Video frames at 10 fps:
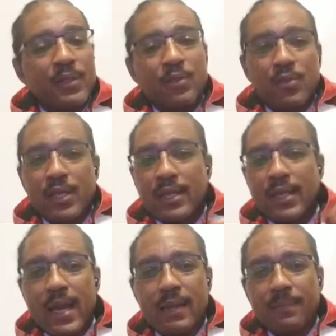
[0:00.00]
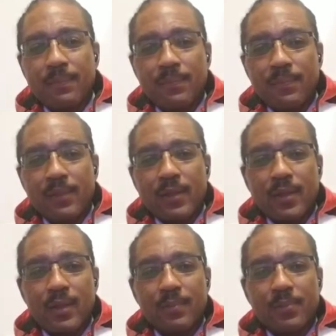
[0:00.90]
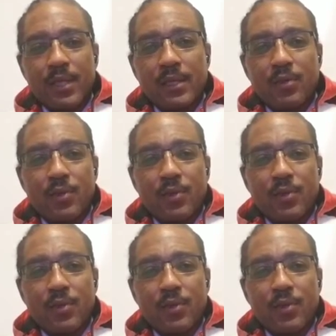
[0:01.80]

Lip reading: You cannot think